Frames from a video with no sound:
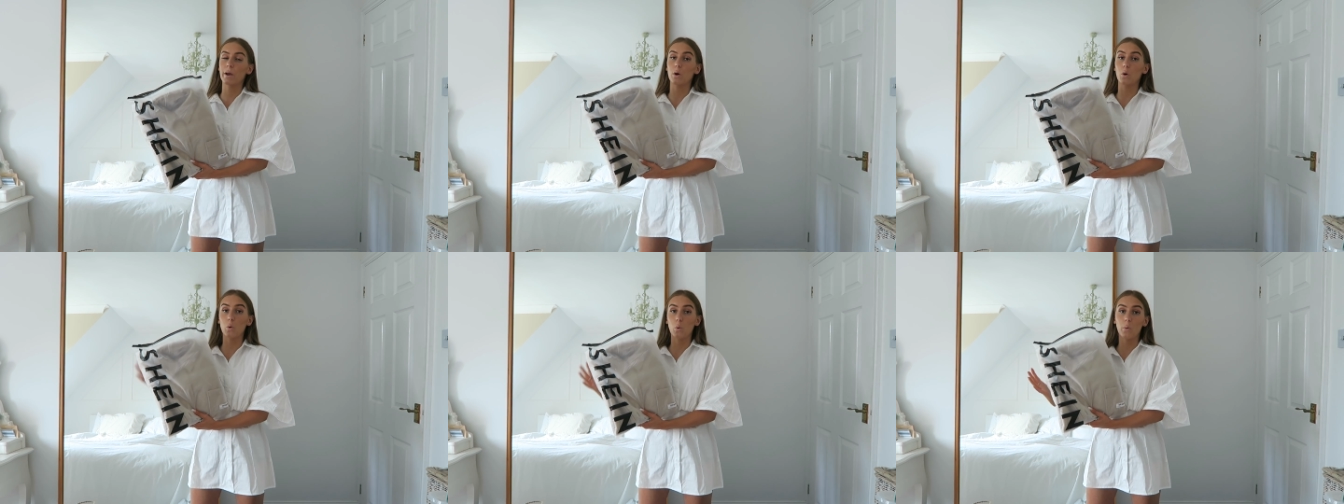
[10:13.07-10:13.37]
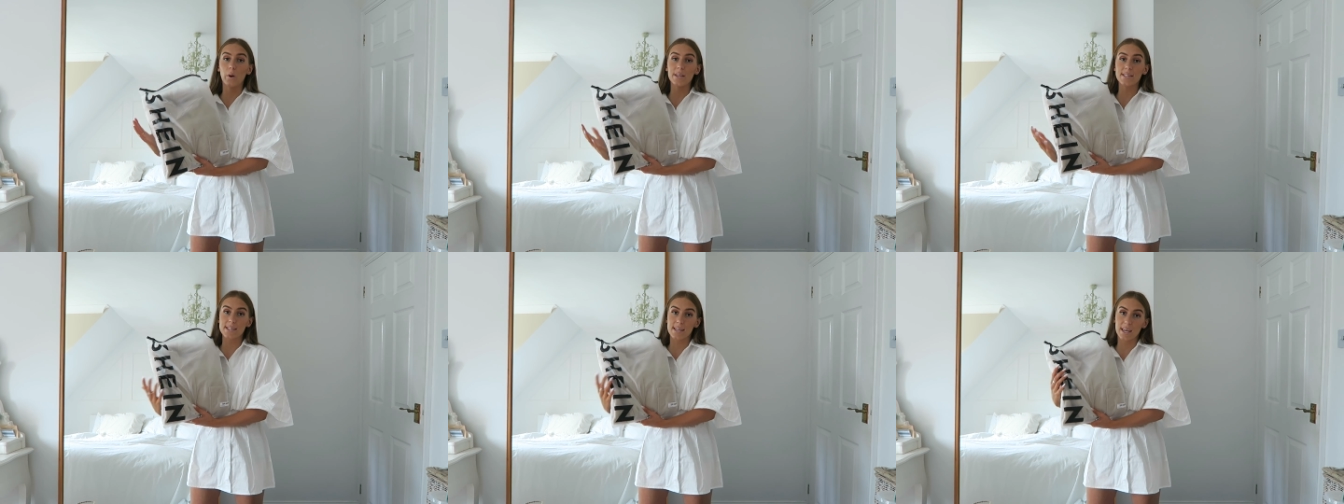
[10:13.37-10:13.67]
I
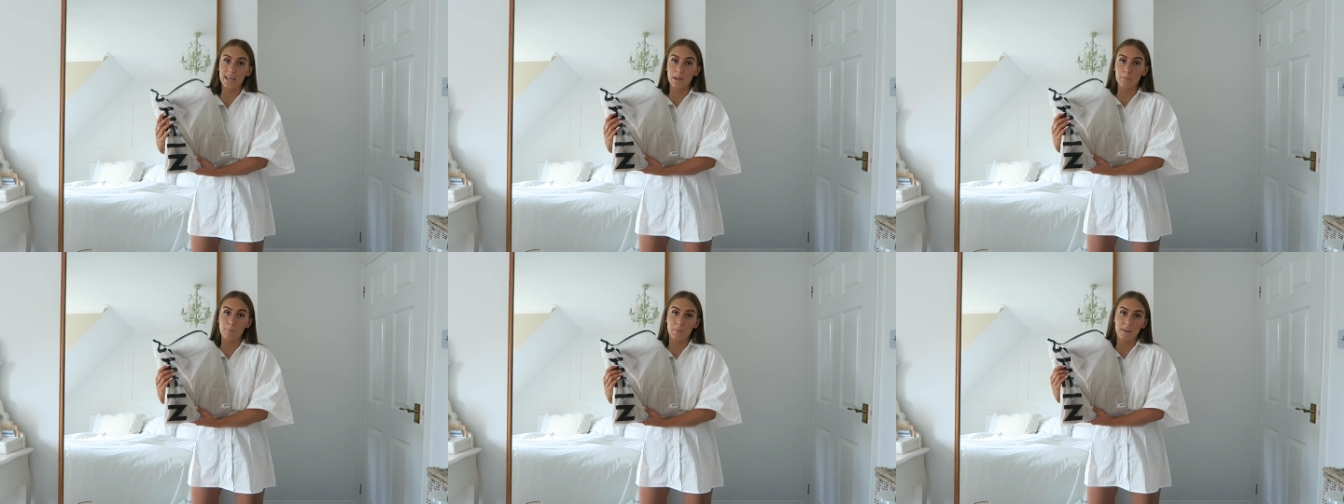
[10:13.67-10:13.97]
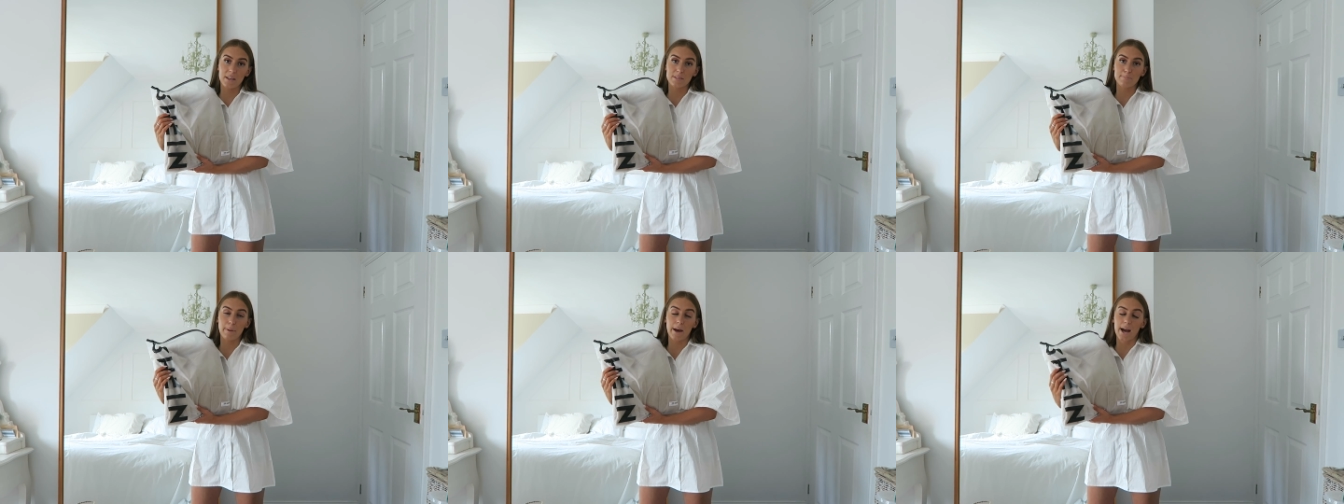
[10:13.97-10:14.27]
always keep
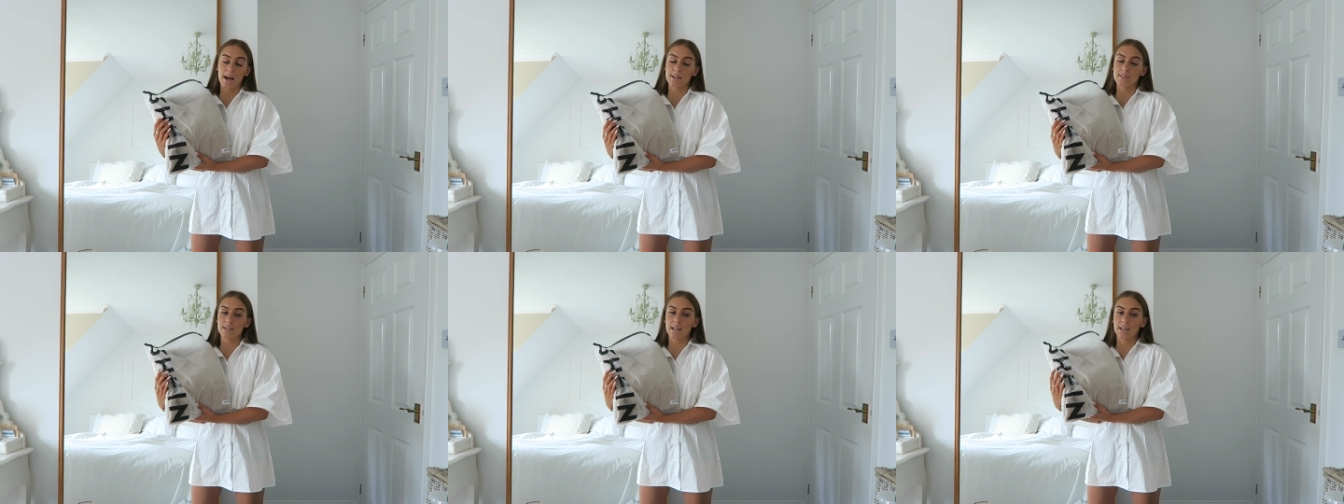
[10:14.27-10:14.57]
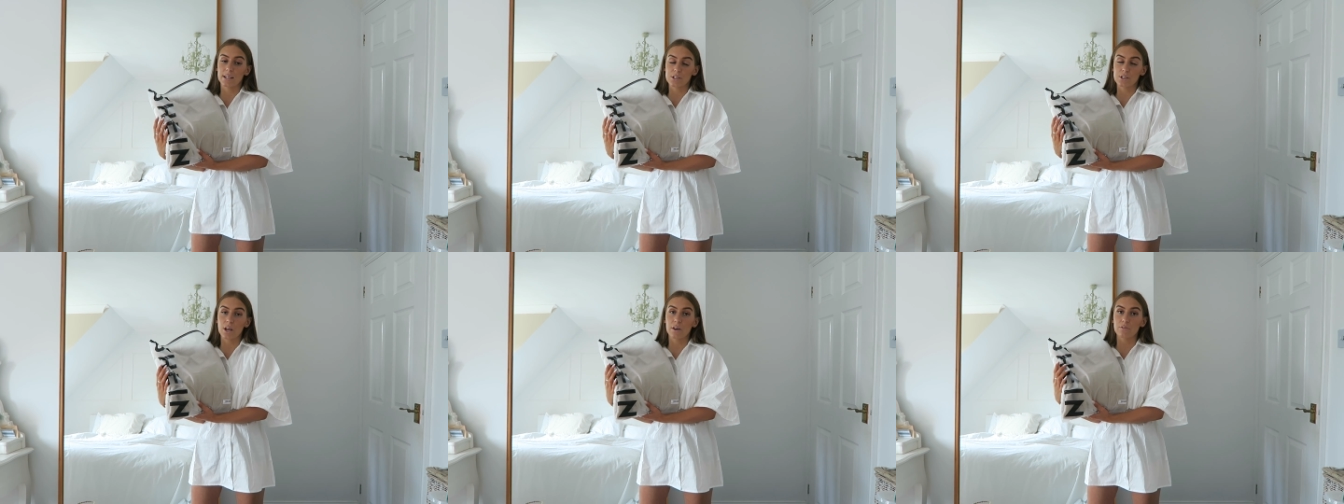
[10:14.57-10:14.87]
these bags.
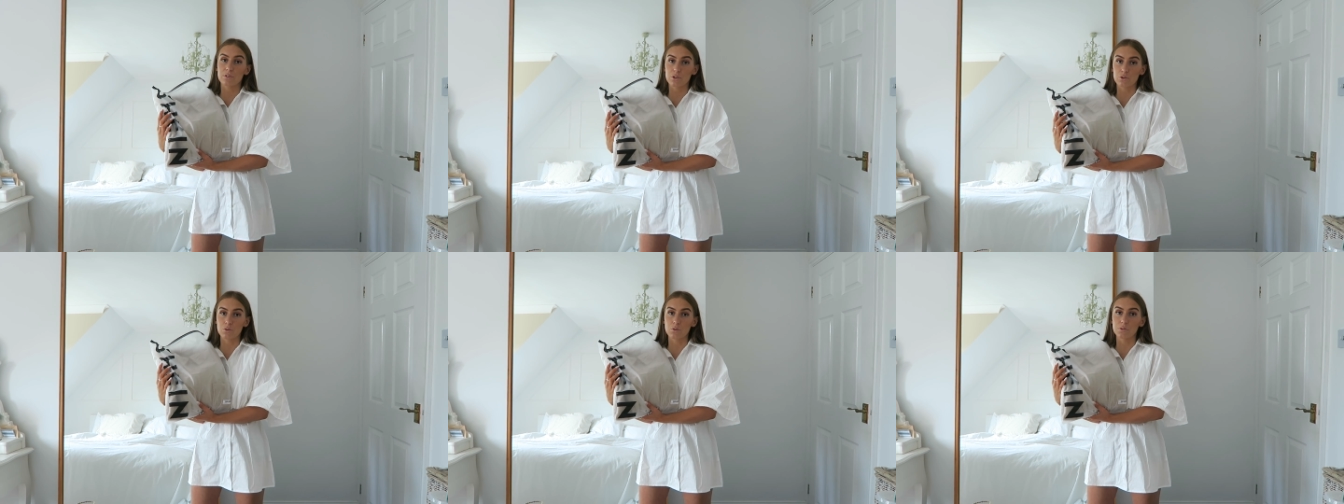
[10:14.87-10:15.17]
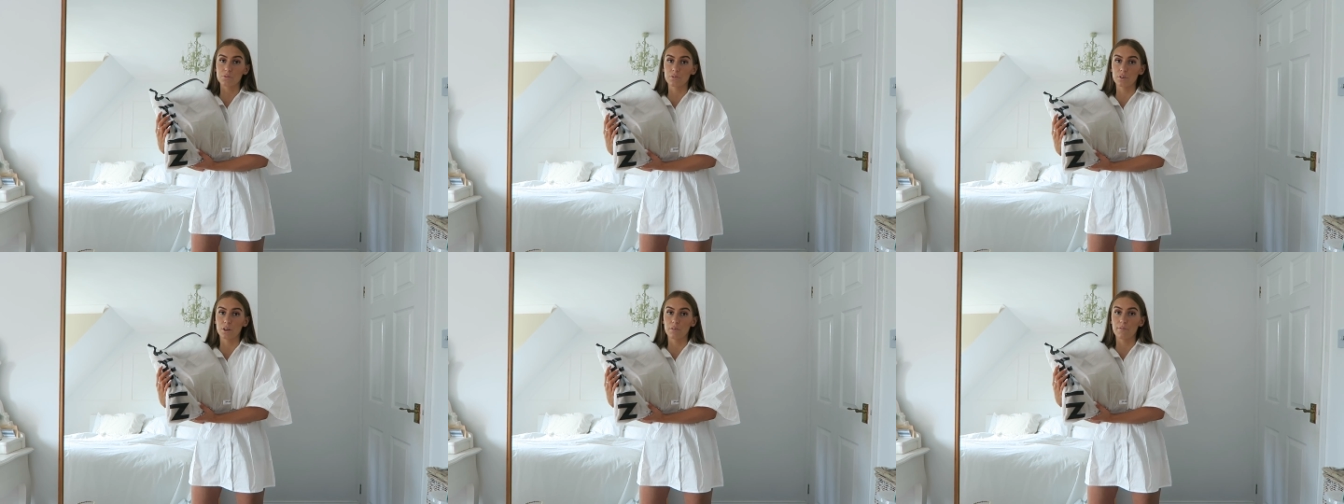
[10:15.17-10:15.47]
I literally have a
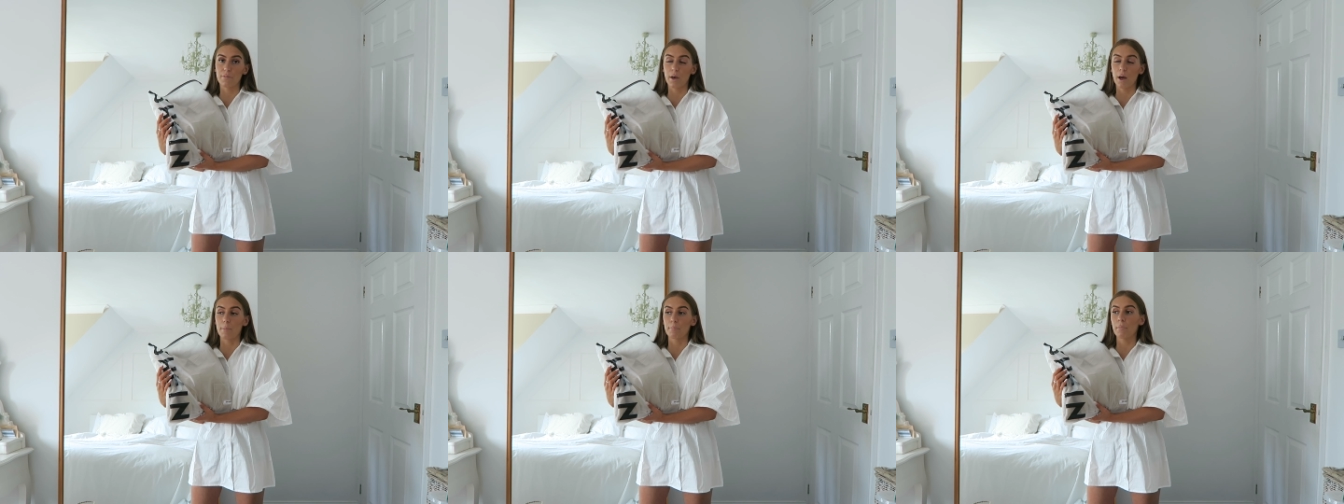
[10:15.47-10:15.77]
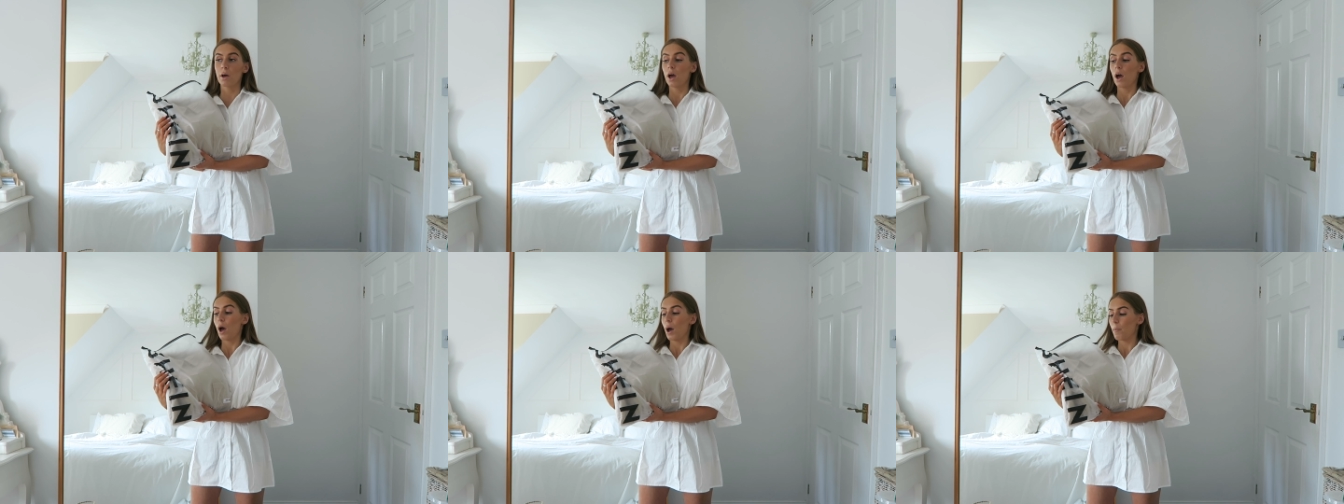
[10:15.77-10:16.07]
drawer full of
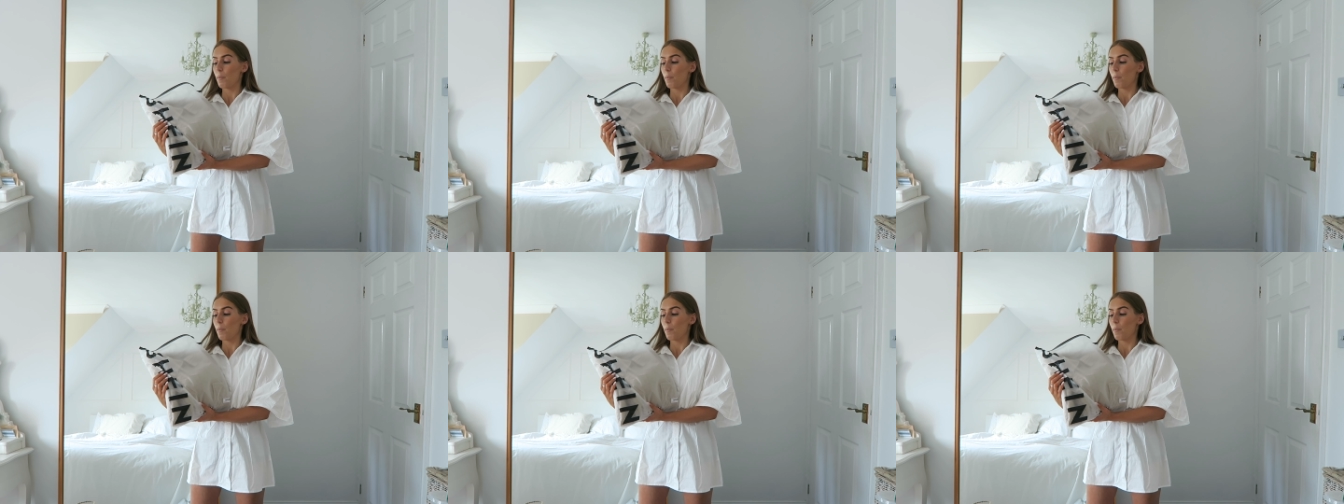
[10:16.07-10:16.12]
them,